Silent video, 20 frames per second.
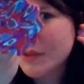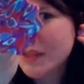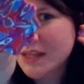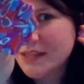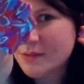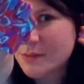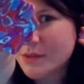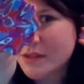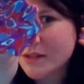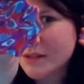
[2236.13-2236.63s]

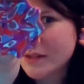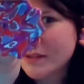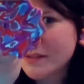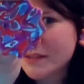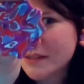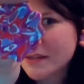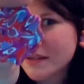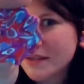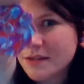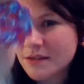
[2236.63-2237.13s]
That's what that looks
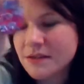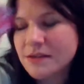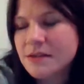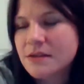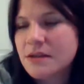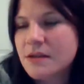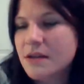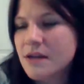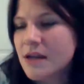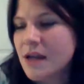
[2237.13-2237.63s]
like.
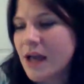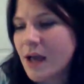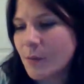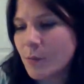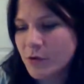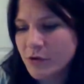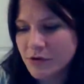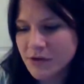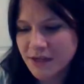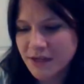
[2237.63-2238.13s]
I'm
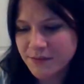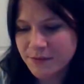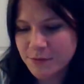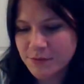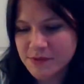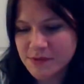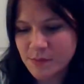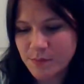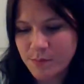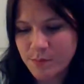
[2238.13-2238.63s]
wondering if it
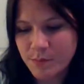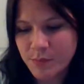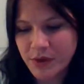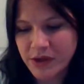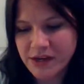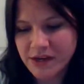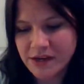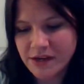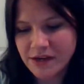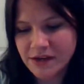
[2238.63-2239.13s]
was a
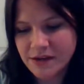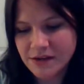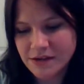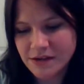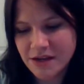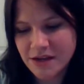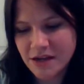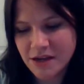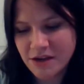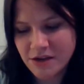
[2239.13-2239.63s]
button.
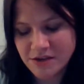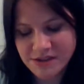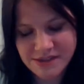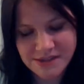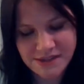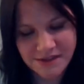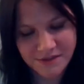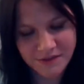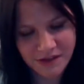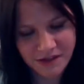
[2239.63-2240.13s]
No,
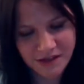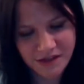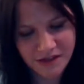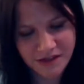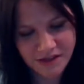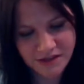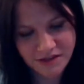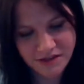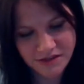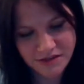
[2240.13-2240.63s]
it's definitely
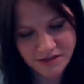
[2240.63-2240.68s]
not.